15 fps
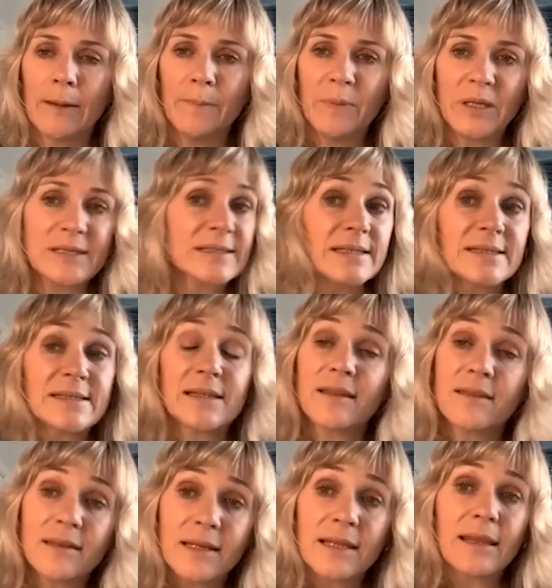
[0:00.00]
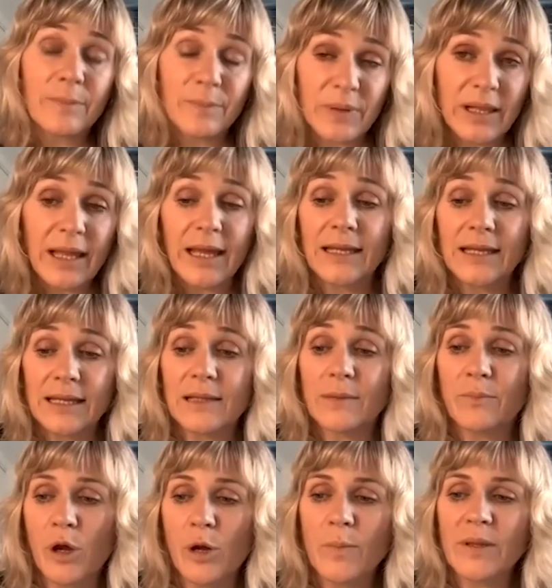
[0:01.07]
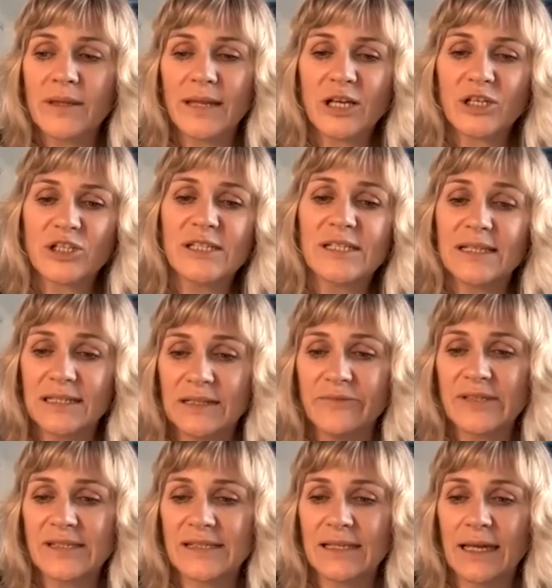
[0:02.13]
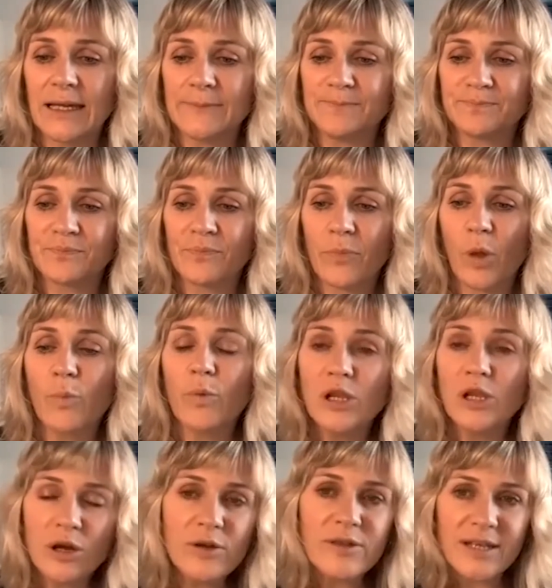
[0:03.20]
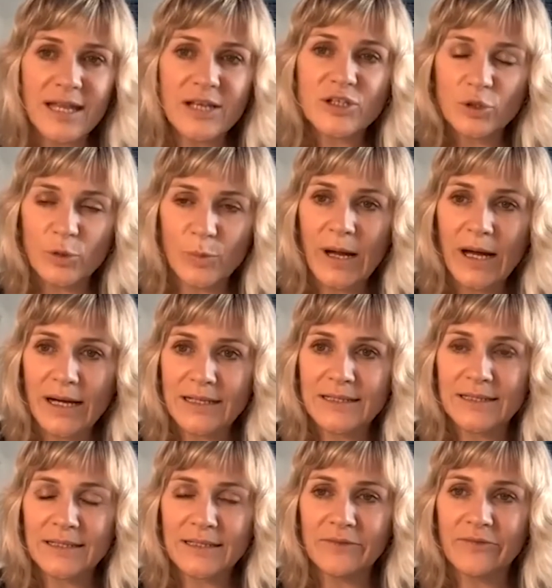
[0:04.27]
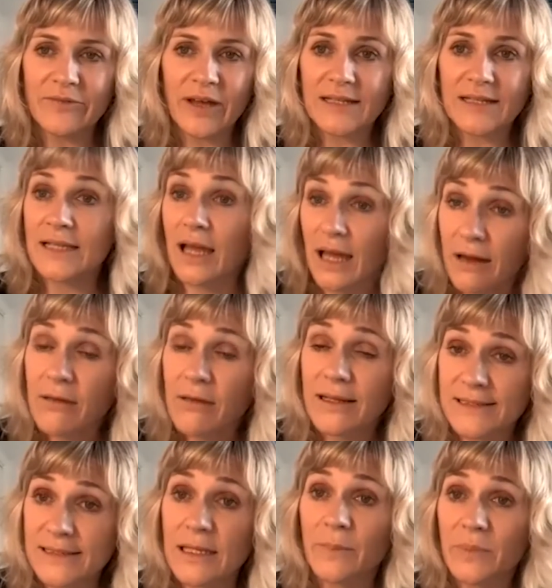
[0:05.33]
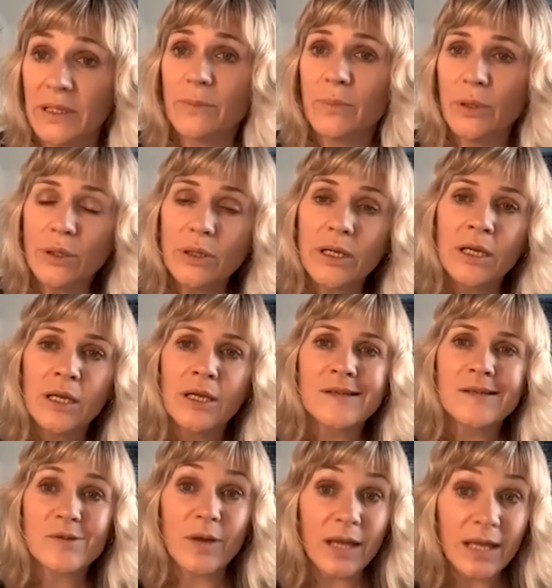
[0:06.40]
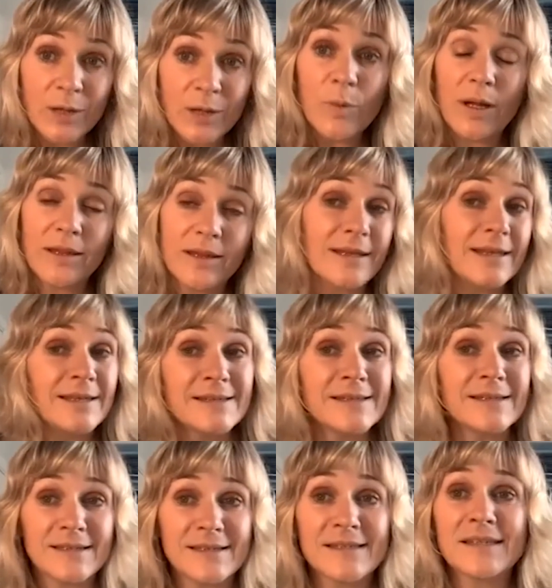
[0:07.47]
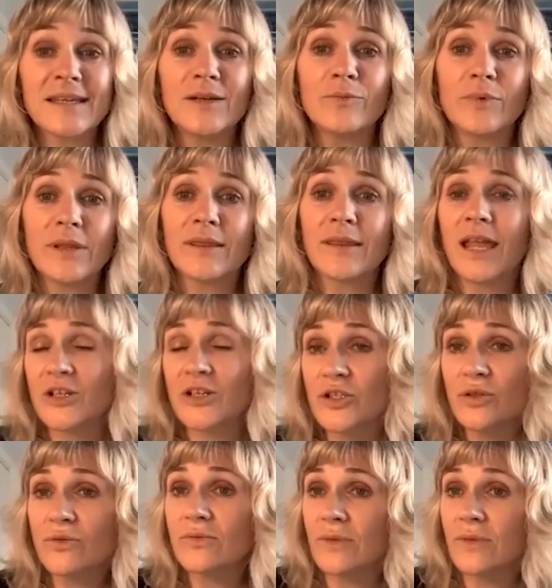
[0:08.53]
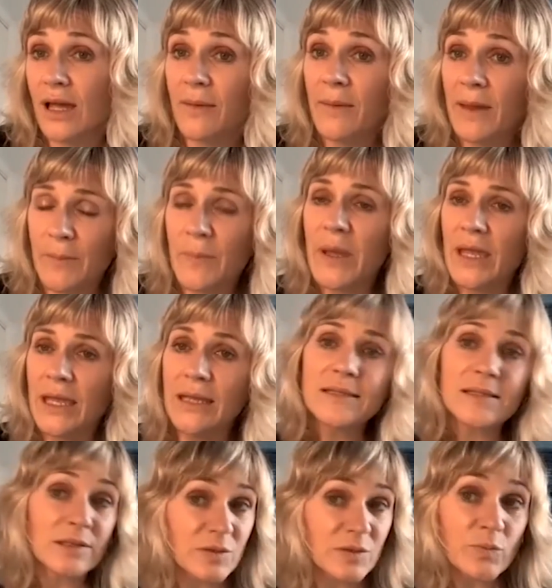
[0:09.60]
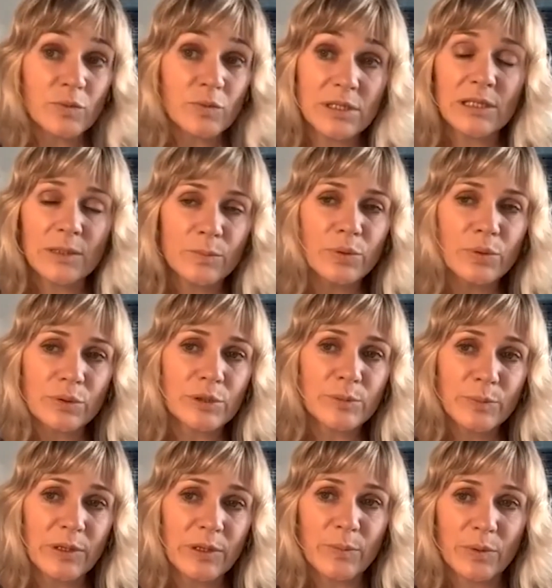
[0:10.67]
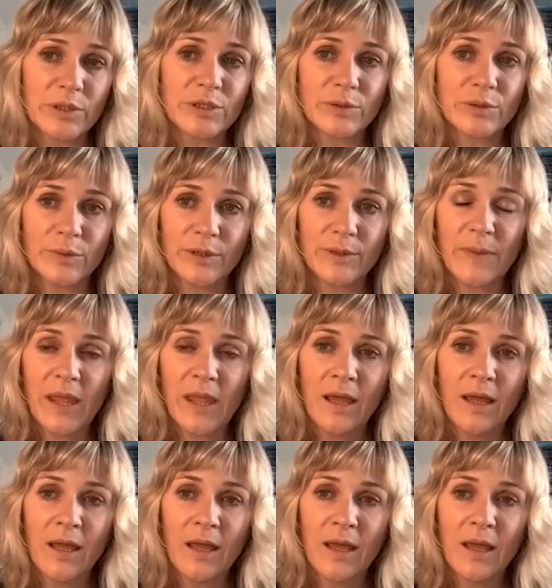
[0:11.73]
because it's nothing in their planning at the moment that actually delivers that. We know the National Party, in fact, are a stumbling block. So anyone that is in a seat with National MPs, it's really important to put the pressure on.